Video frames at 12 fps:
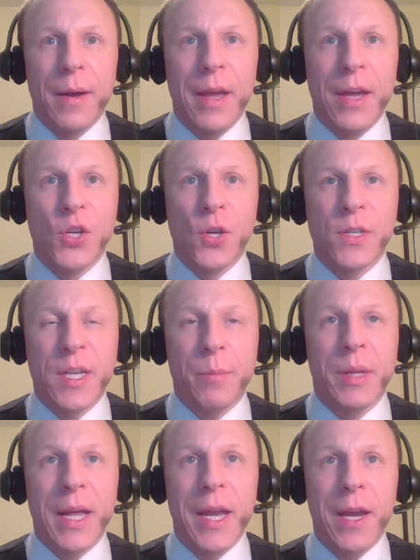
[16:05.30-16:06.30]
issues at
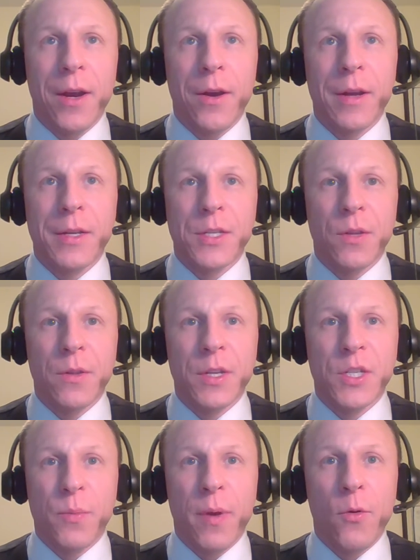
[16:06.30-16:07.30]
play here, and so the
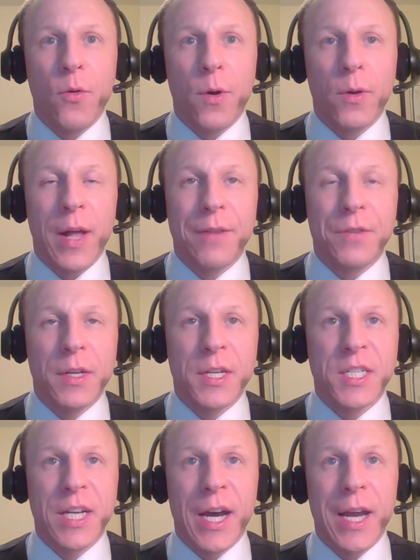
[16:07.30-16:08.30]
Supreme Court will have to
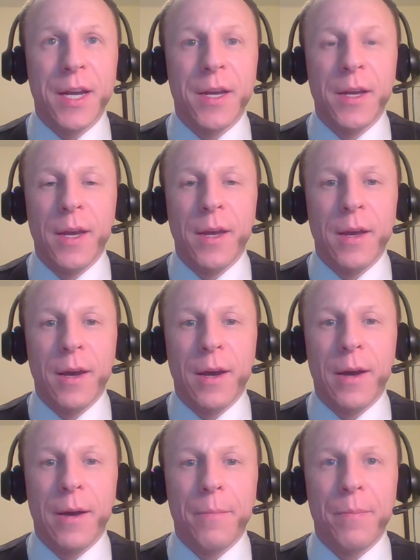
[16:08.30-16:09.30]
decide
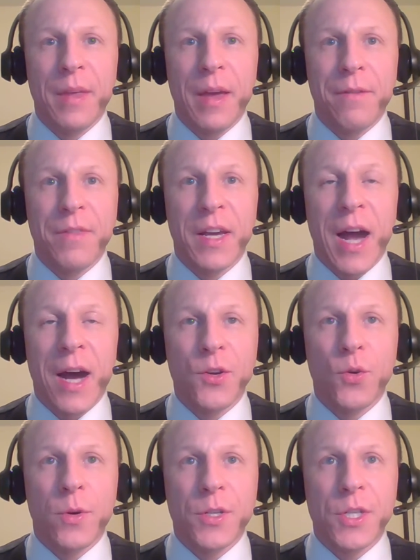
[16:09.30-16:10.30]
kind of the
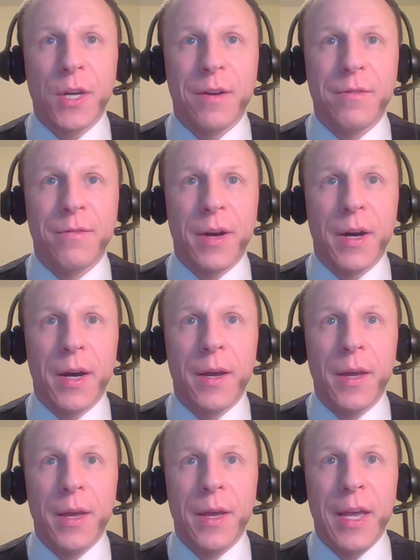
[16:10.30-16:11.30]
contours of
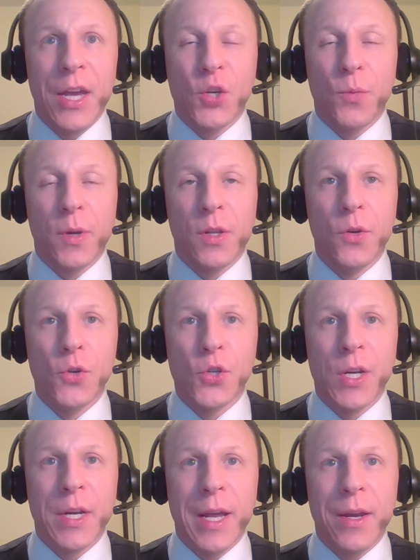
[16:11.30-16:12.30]
issue
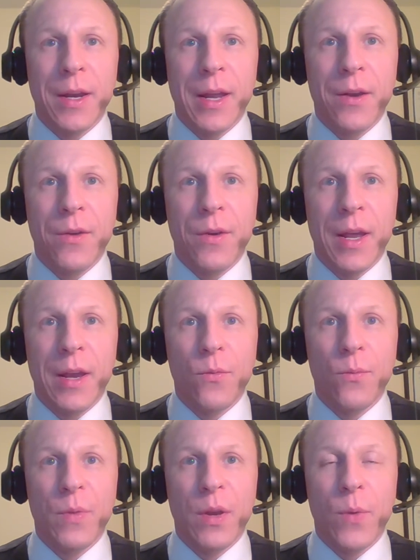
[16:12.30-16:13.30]
preclusion and
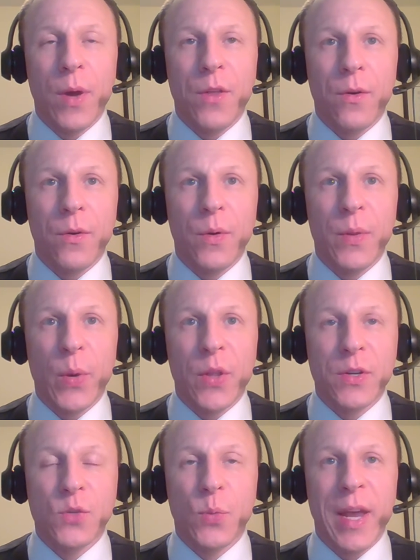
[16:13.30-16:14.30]

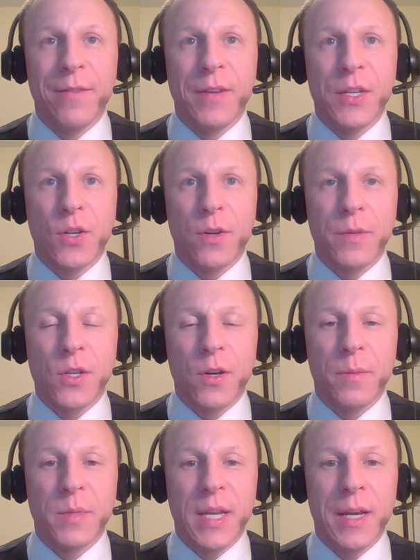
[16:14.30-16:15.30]
whether it's waived in certain
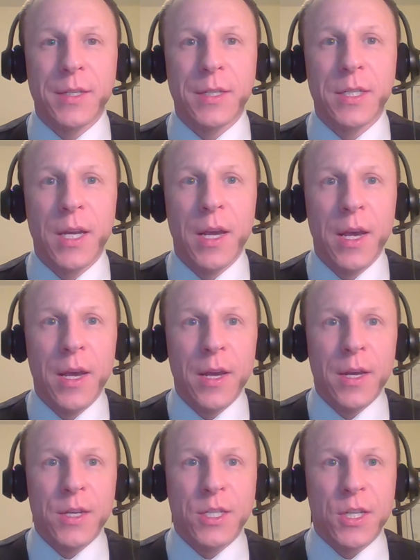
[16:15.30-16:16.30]
circumstances.
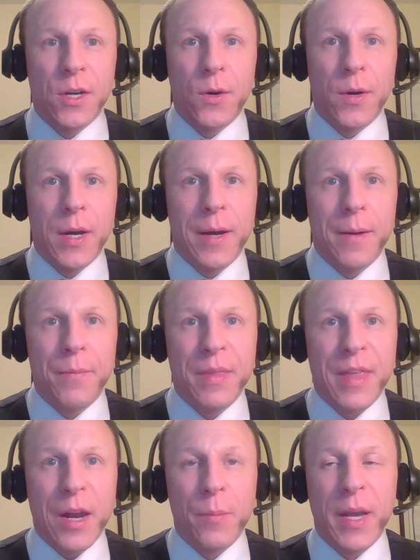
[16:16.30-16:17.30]
So
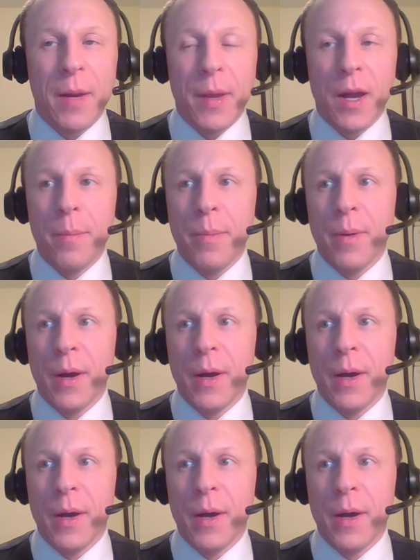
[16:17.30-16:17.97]
that'll be coming up